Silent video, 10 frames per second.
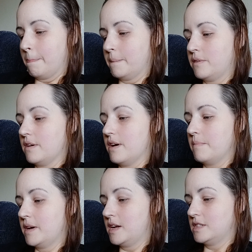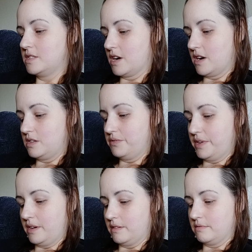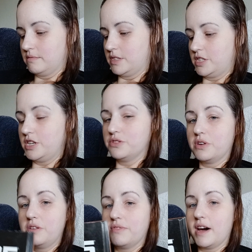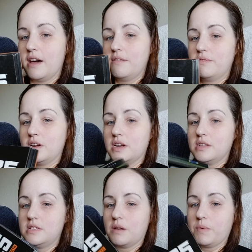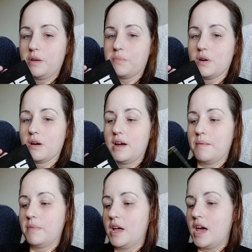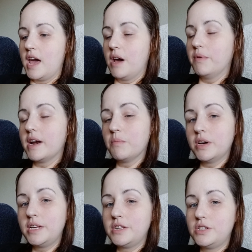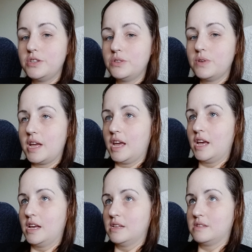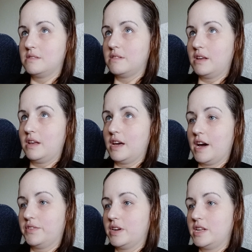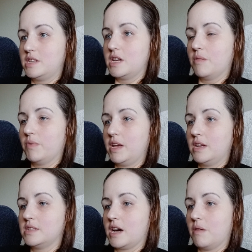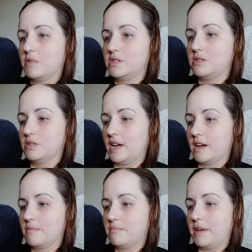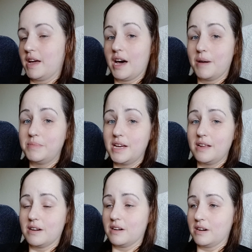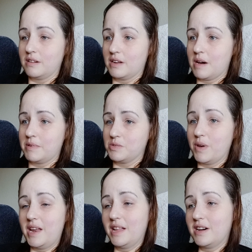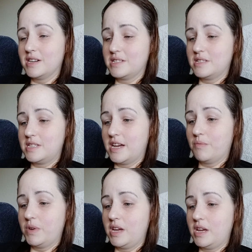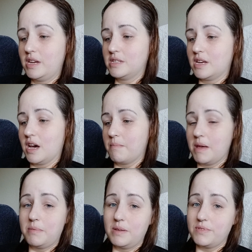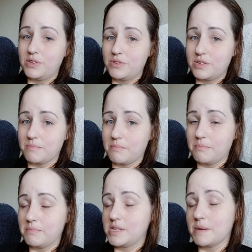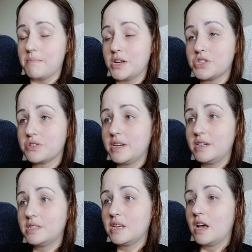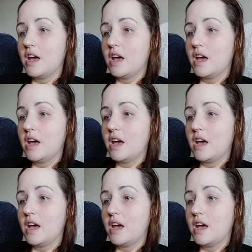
So I'm going to start doing the T25. They're a 10-week program. And what I'm wanting to do is, after each 10 weeks, I want to make an update on how much weight I lost in the 10 weeks. Maybe even do some measurings.